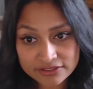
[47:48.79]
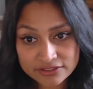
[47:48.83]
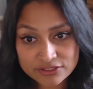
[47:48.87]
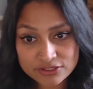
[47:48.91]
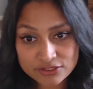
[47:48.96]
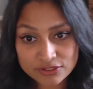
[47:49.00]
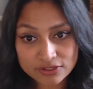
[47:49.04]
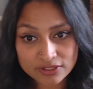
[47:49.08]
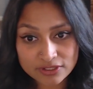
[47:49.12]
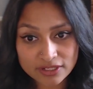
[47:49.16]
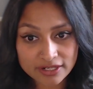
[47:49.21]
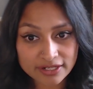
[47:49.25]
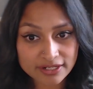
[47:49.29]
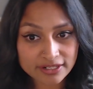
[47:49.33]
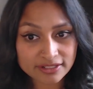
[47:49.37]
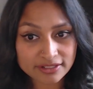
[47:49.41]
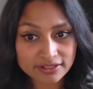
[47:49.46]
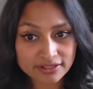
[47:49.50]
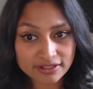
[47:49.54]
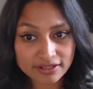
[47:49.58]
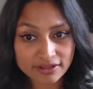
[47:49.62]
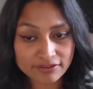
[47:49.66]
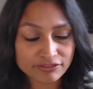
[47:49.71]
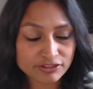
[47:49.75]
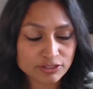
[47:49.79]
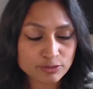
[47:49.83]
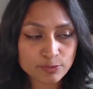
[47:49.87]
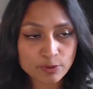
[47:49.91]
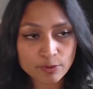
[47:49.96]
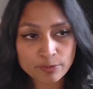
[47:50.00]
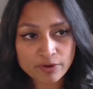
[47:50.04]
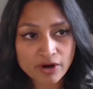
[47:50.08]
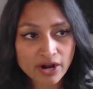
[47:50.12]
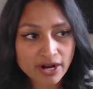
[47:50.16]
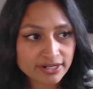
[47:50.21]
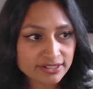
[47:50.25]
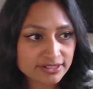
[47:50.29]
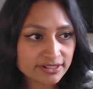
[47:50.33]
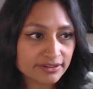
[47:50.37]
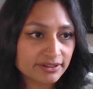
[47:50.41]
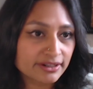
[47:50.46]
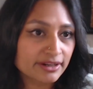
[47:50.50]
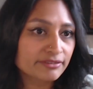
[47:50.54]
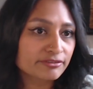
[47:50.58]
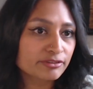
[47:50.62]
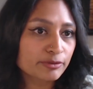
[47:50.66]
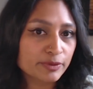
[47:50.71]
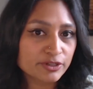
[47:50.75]
So like if it's proprietary
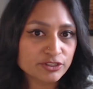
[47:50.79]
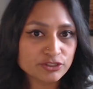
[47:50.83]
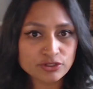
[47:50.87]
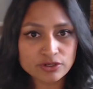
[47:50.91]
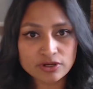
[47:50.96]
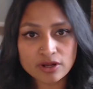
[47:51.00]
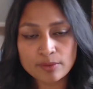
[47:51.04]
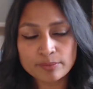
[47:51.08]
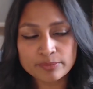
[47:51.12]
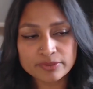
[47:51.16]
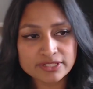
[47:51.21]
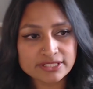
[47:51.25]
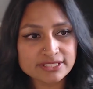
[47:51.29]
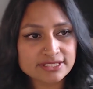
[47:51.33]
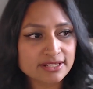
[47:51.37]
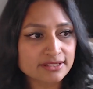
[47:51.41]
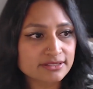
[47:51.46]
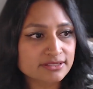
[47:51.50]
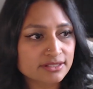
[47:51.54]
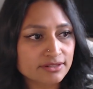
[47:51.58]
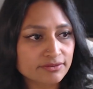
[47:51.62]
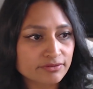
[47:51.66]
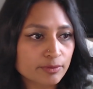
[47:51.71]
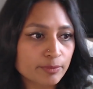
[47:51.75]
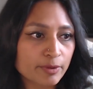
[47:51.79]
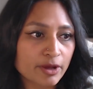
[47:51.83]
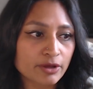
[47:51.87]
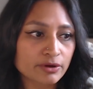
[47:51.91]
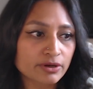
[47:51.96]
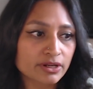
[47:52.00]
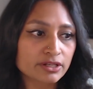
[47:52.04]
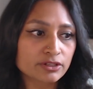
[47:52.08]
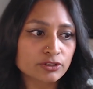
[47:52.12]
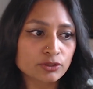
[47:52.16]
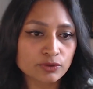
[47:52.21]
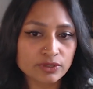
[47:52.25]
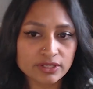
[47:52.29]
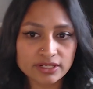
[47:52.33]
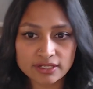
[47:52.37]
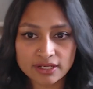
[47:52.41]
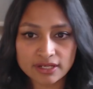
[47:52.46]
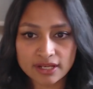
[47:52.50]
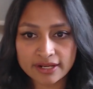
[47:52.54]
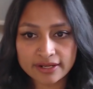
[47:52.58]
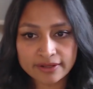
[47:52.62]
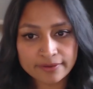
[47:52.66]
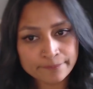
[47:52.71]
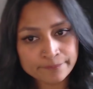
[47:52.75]
information, your company's sensitive about it, you can
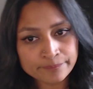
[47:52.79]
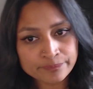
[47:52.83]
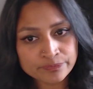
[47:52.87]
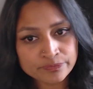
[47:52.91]
like